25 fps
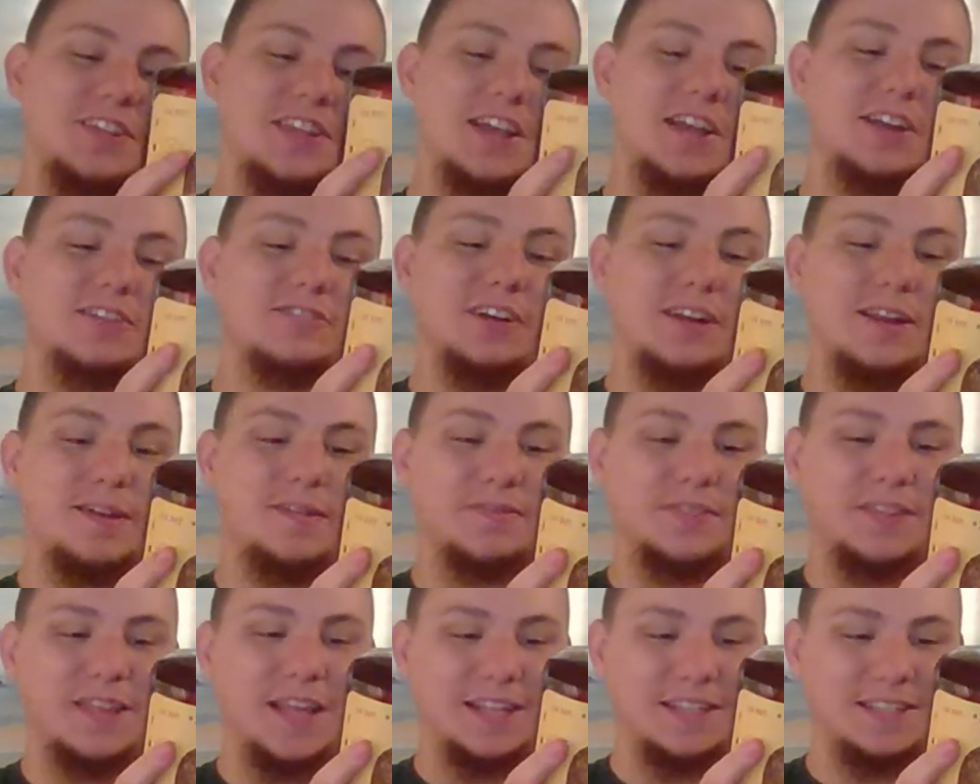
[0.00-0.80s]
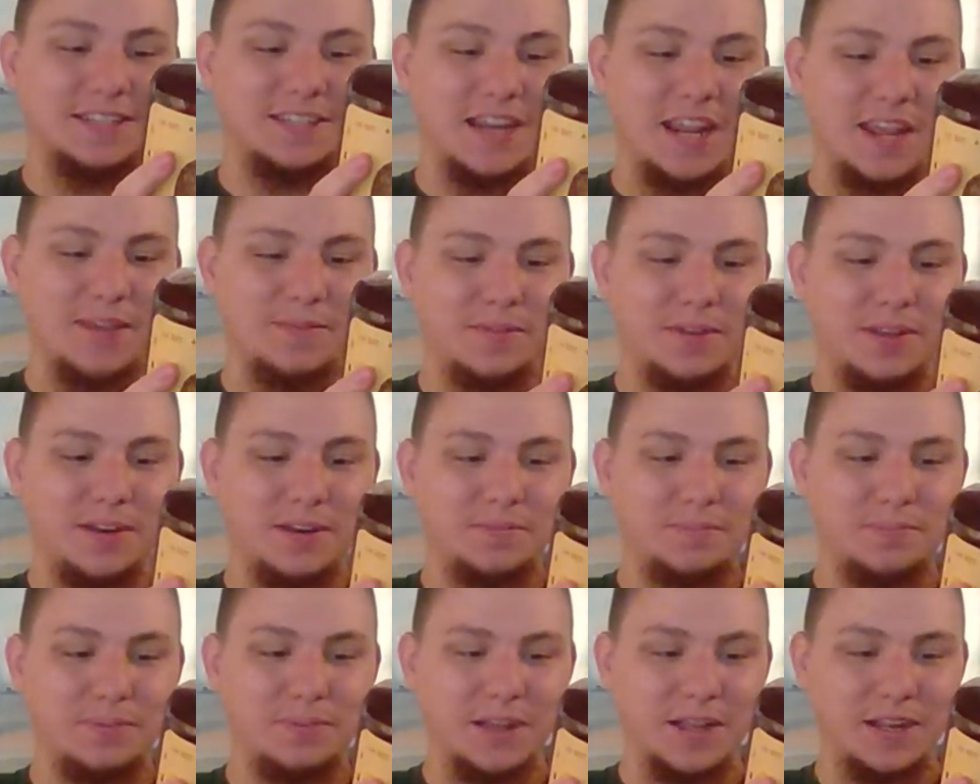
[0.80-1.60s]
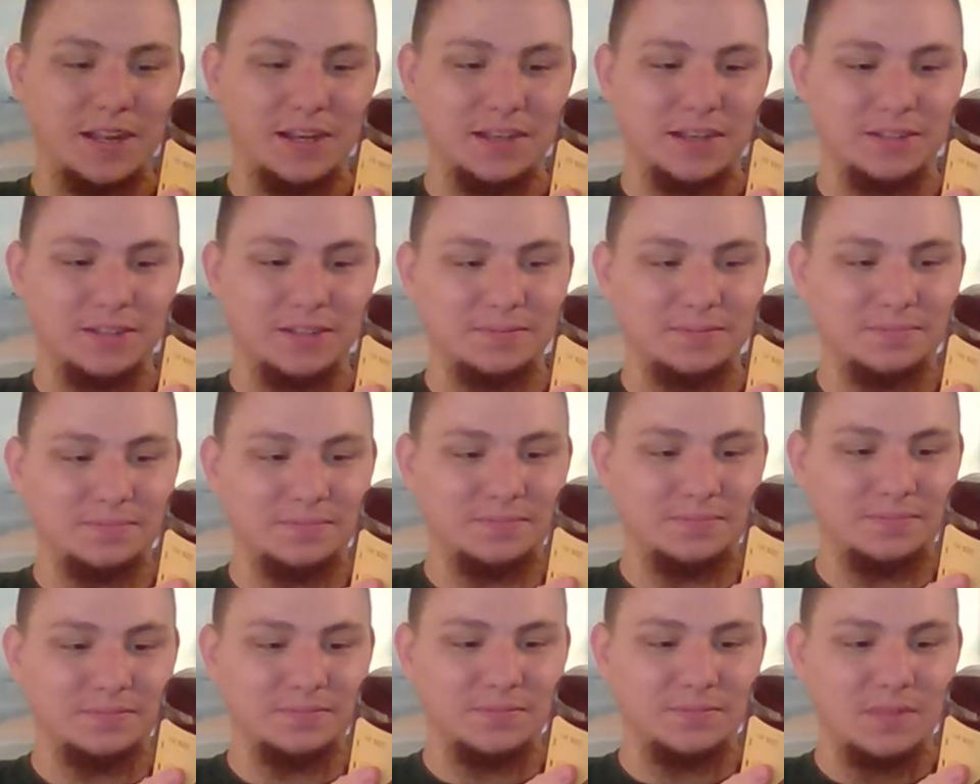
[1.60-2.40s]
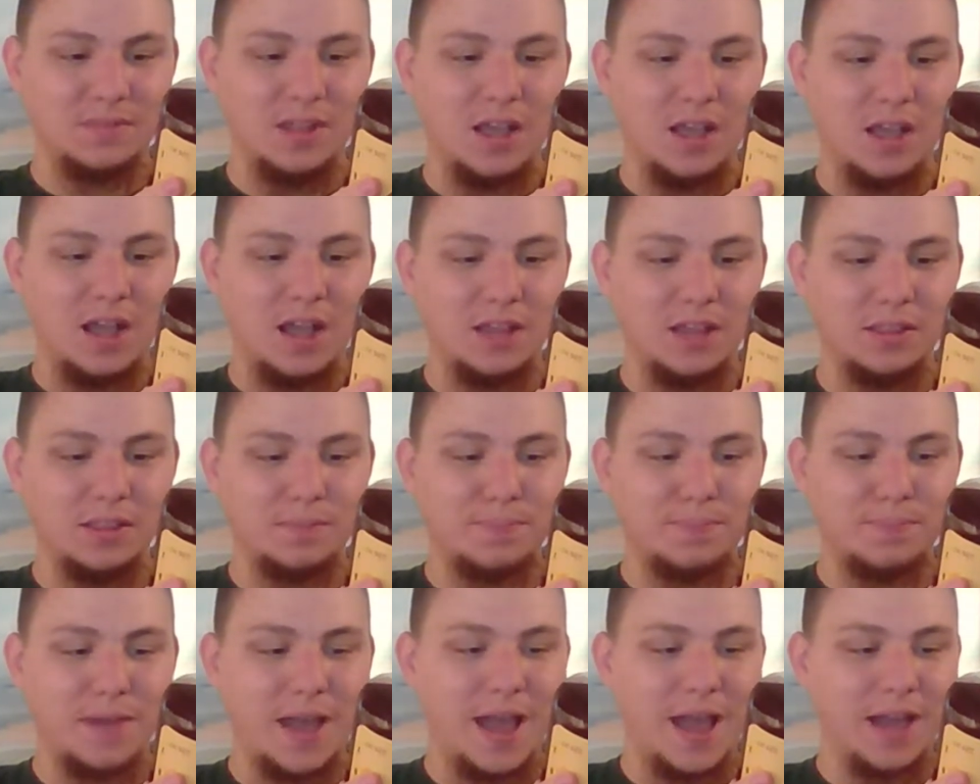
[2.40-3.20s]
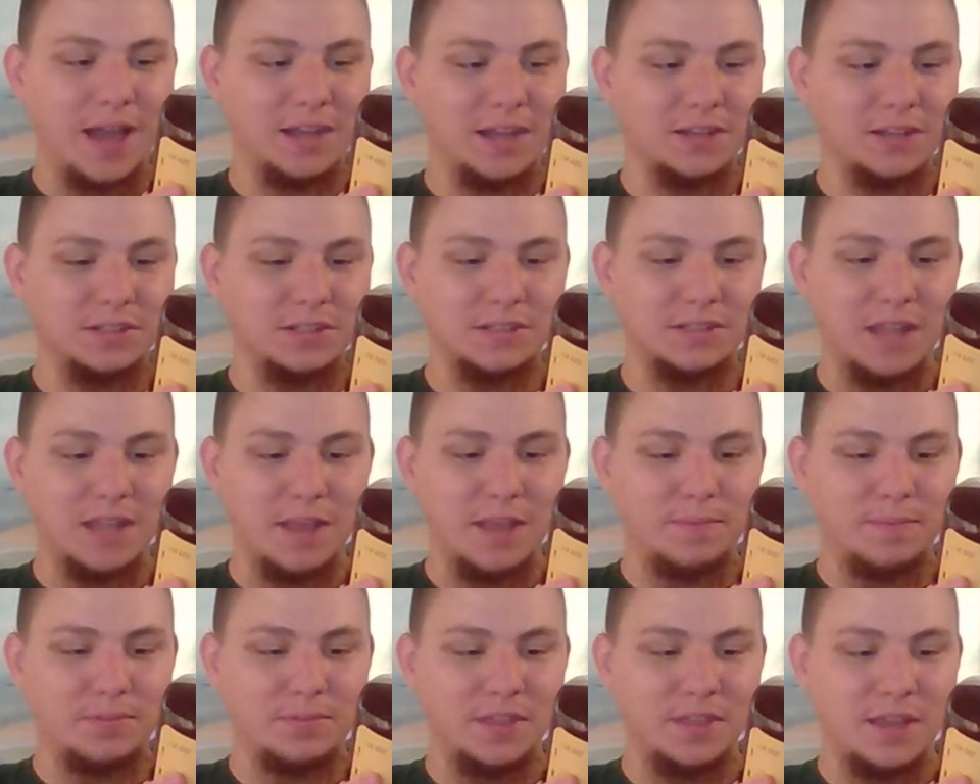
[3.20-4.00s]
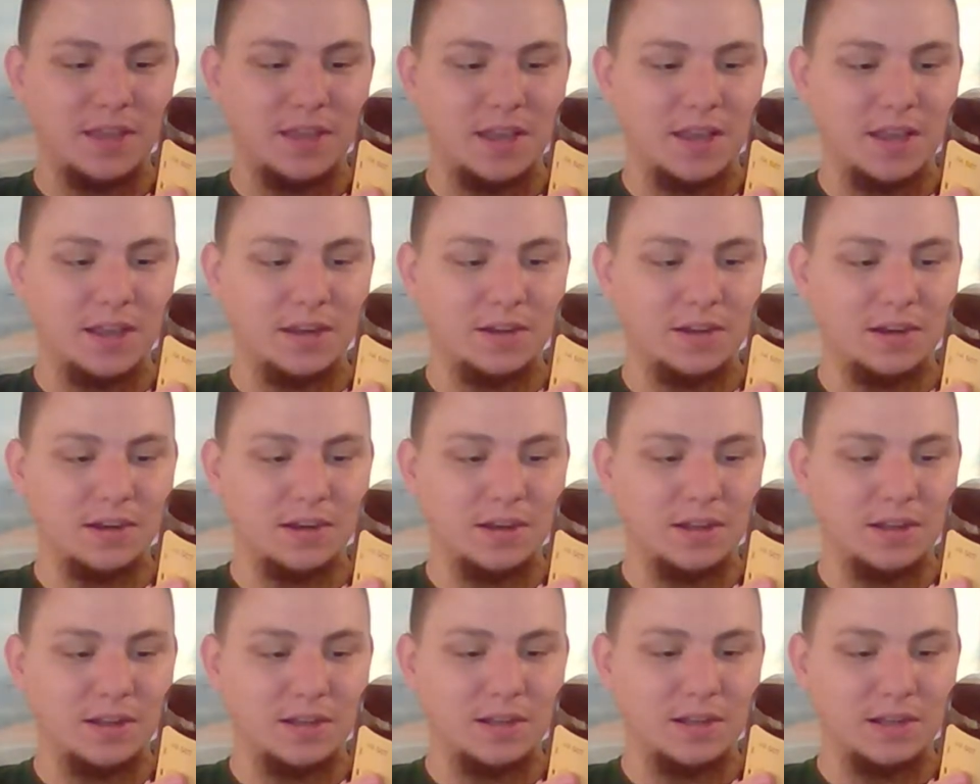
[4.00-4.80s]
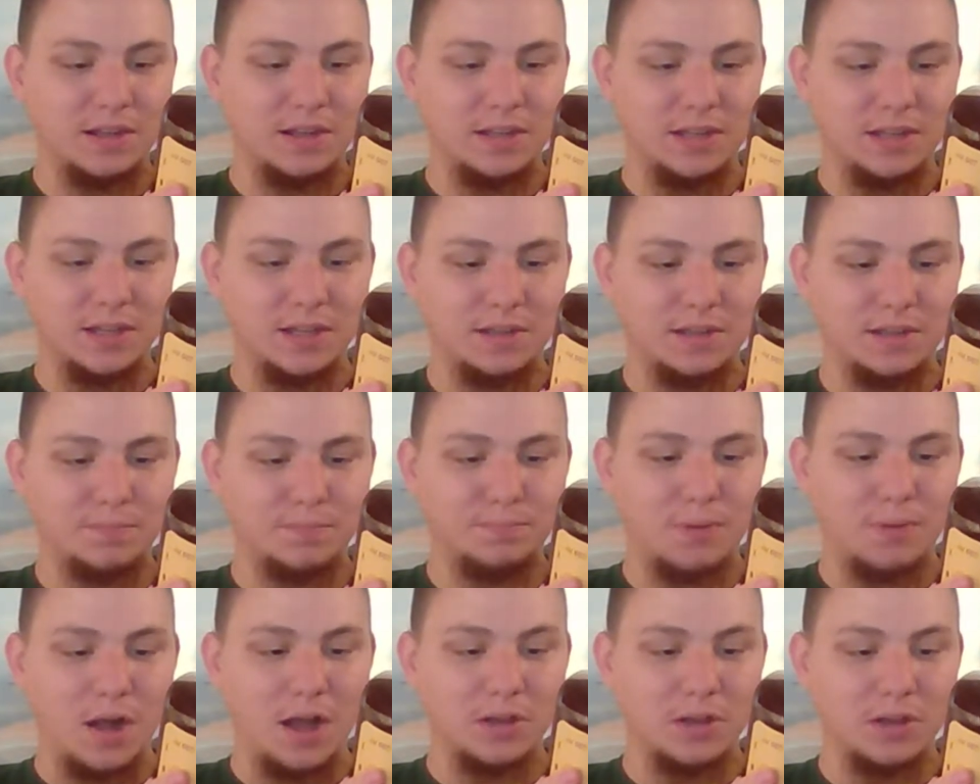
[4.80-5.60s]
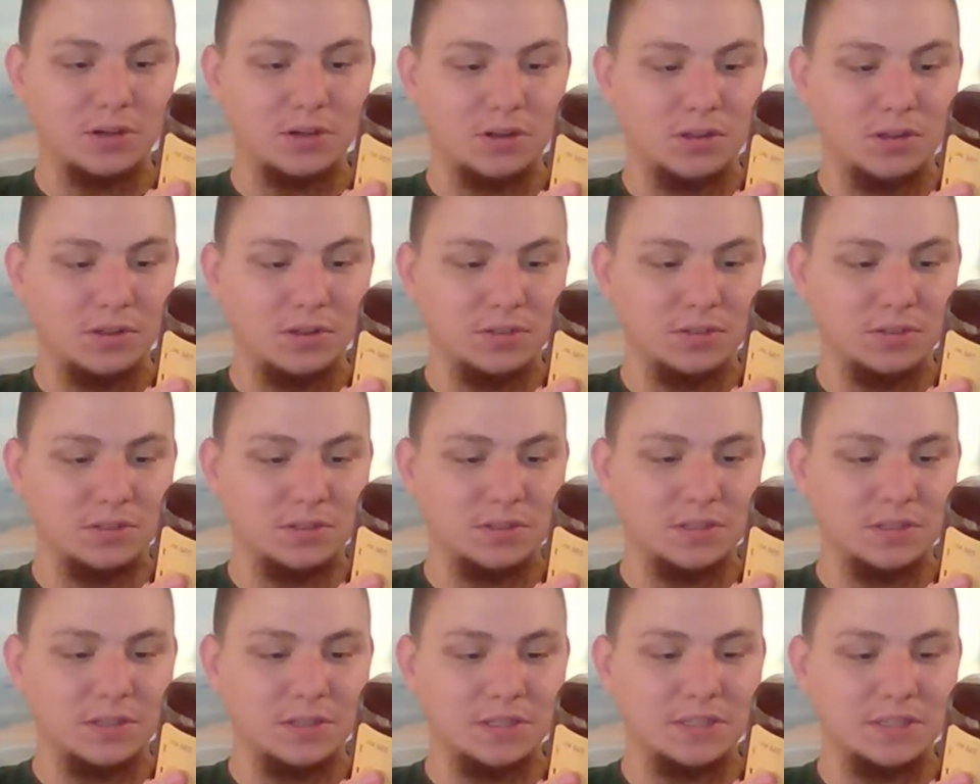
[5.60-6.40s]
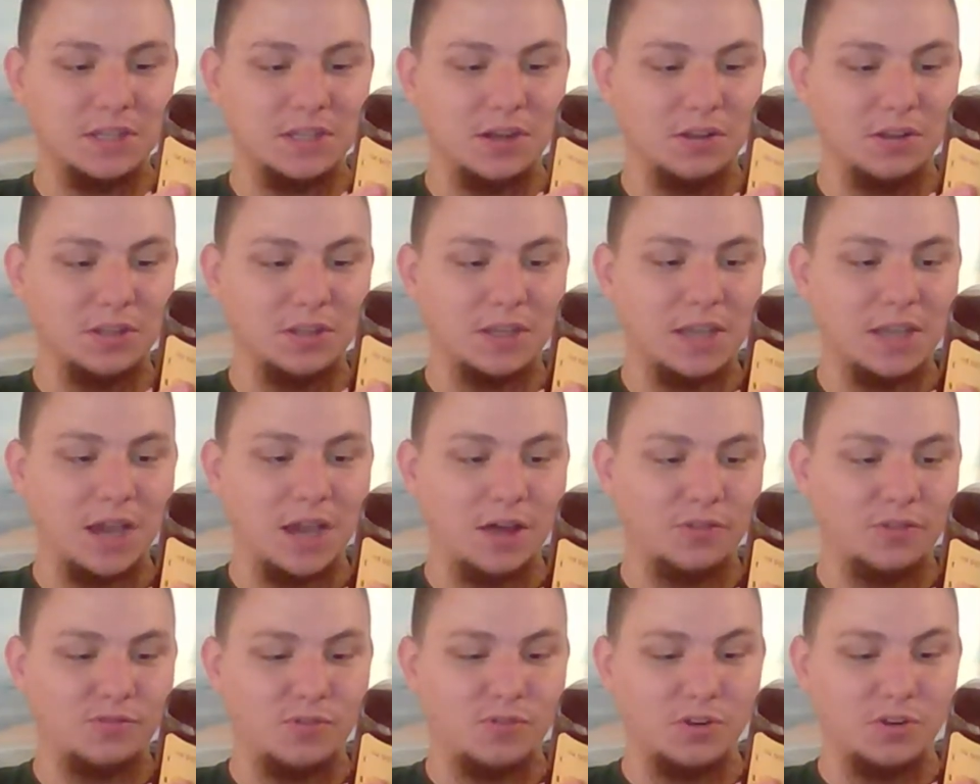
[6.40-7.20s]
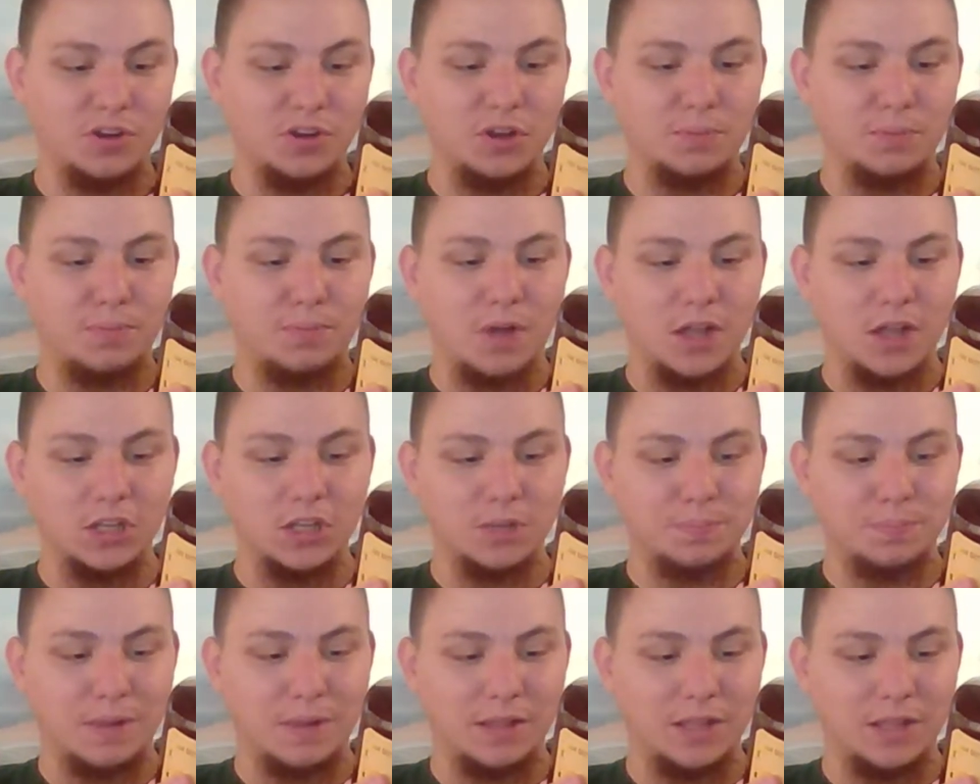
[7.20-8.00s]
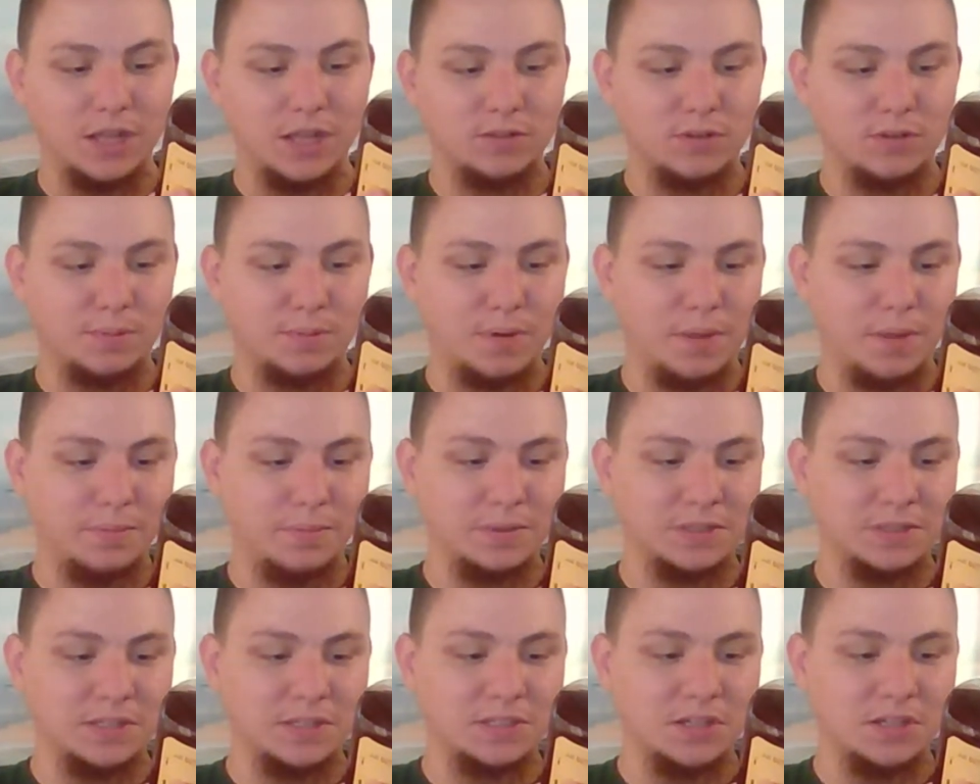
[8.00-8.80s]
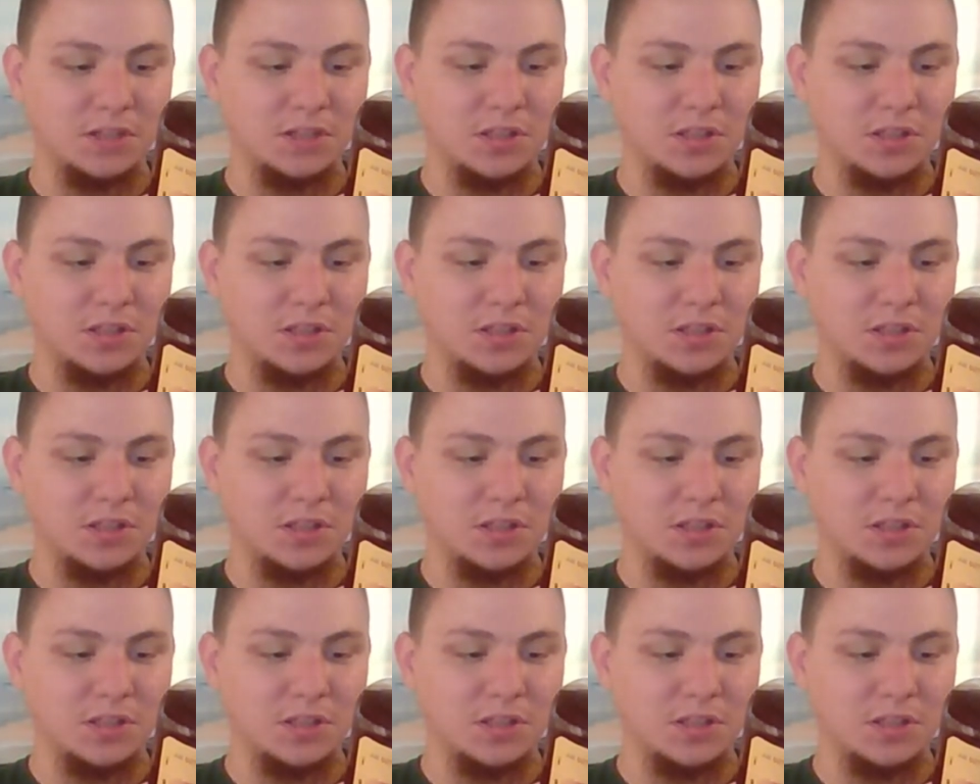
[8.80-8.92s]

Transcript: agree with that statement, but the back, same thing. Bottled, distilled in California, bottled by Lost Republic Distilling